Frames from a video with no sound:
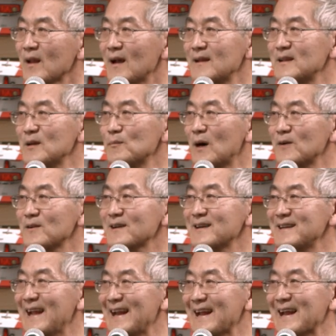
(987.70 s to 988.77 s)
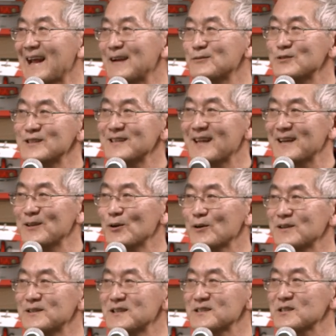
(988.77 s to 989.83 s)
and the amount of kinetic energy that you
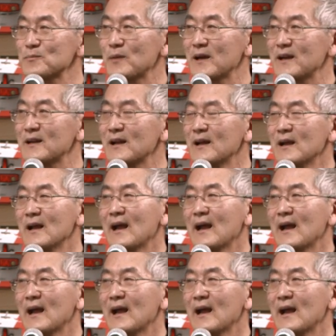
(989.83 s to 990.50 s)
can dissipate.